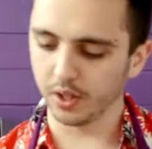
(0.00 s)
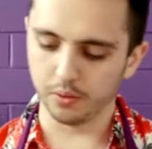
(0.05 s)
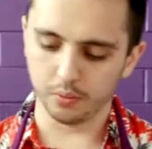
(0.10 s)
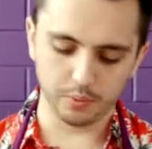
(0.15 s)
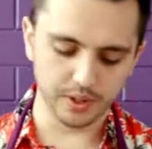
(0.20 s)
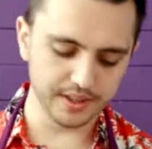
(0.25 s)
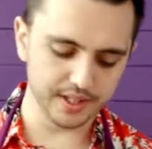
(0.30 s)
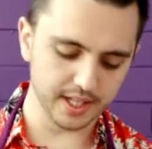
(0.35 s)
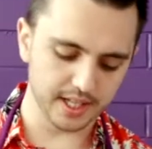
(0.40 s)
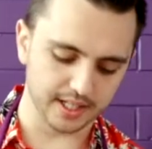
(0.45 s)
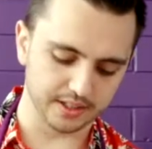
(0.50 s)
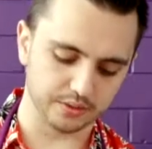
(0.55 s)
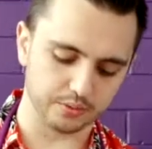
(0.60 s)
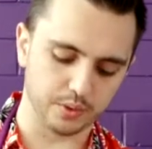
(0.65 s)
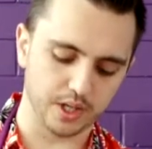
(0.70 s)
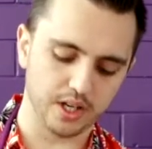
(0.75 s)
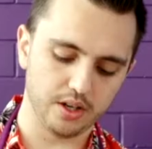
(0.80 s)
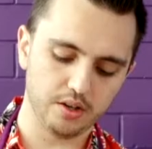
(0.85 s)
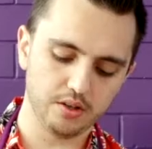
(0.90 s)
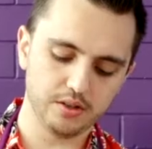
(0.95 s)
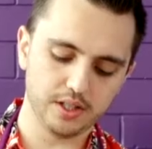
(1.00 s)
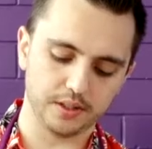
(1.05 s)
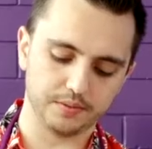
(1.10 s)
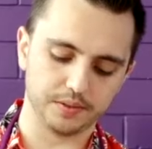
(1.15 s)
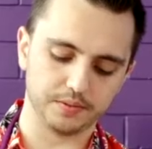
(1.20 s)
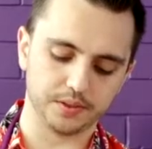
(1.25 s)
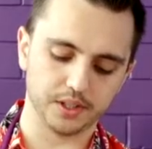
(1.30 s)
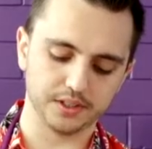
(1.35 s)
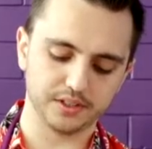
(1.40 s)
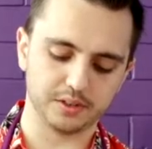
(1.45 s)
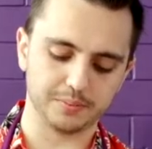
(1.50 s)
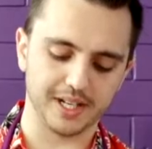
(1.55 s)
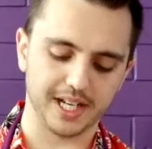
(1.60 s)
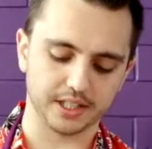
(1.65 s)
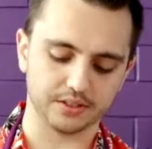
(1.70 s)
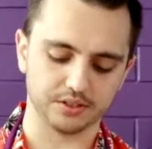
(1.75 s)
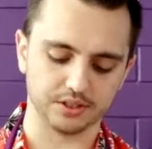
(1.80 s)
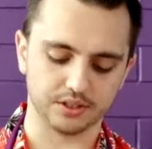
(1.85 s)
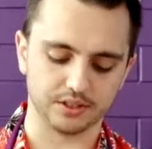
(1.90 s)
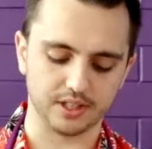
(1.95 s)
With it as well, if you've got some
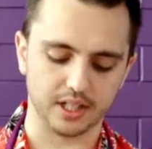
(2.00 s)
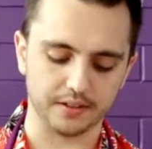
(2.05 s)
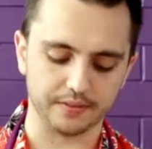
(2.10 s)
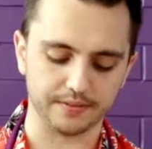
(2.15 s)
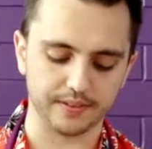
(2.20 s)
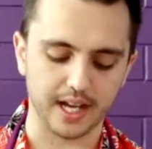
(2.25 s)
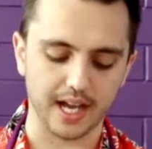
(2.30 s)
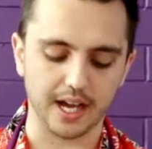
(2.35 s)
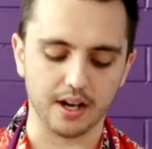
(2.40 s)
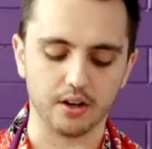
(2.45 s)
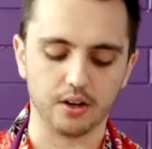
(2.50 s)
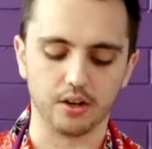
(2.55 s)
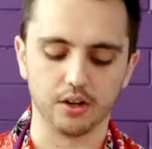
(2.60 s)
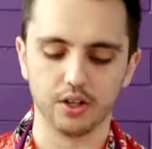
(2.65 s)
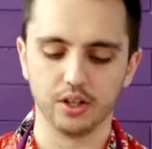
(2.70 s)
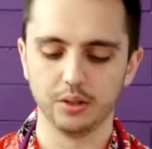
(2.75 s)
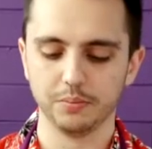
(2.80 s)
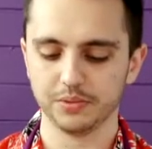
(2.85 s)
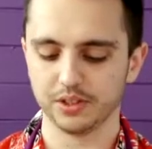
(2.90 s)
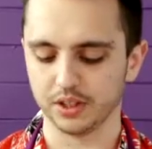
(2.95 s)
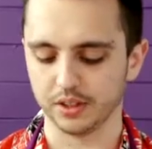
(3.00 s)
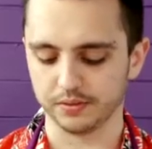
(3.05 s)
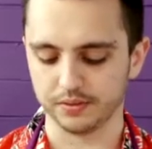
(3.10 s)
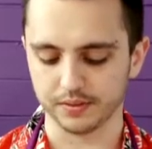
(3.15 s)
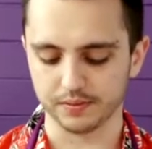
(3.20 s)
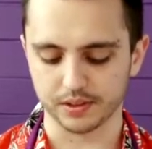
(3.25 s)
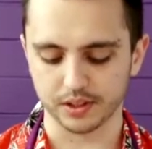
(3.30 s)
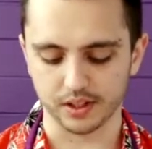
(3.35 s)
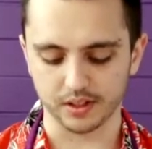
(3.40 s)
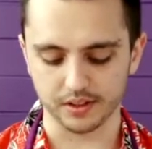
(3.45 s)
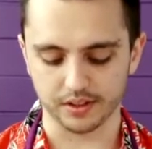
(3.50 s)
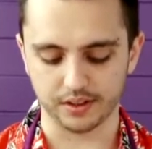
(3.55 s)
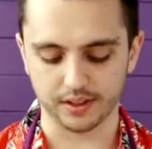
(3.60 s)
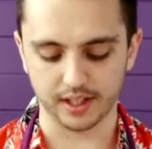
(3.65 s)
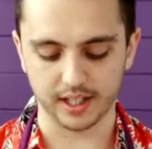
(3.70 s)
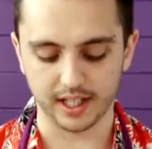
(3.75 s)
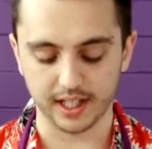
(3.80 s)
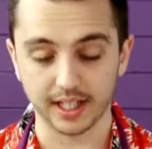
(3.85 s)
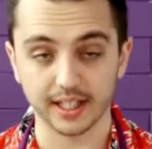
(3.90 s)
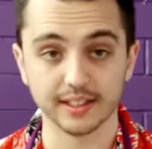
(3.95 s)
extra stuff at home, so if you've got
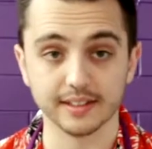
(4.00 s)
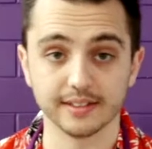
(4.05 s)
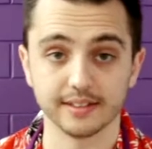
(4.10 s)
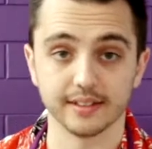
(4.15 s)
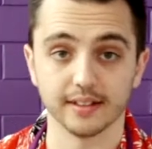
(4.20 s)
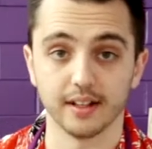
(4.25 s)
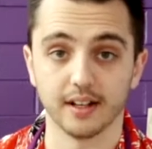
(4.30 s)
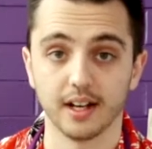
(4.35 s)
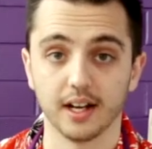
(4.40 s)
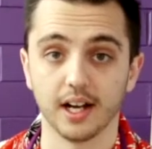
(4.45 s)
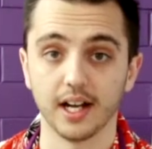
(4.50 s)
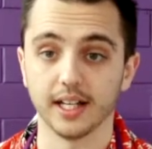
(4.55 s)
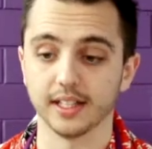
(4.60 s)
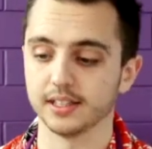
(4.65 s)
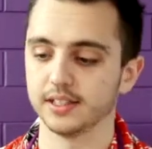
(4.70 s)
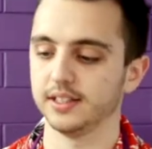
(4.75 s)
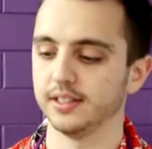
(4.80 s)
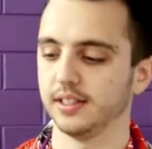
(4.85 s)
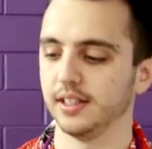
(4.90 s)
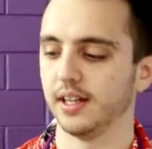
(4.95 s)
things like